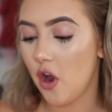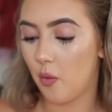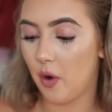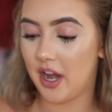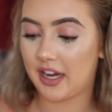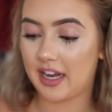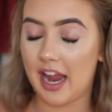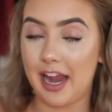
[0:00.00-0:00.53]

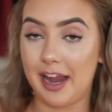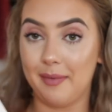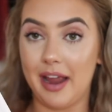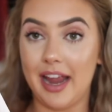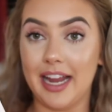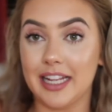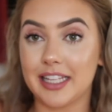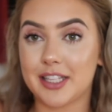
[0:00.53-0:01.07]
when it
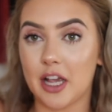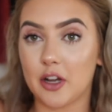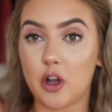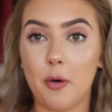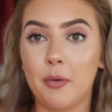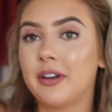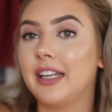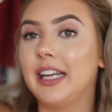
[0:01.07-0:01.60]
came, it's
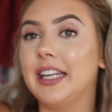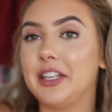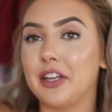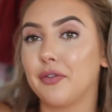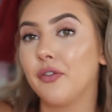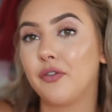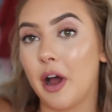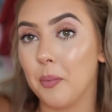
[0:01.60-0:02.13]
completely
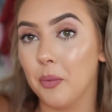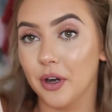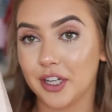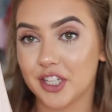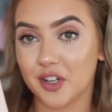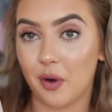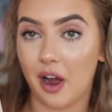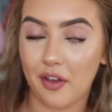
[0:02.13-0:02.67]
different
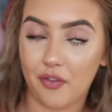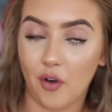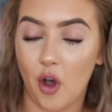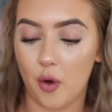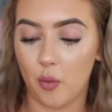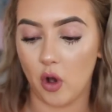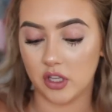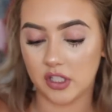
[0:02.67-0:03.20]
fabric to what I
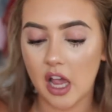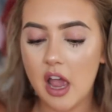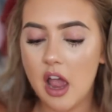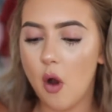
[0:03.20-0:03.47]
thought it was.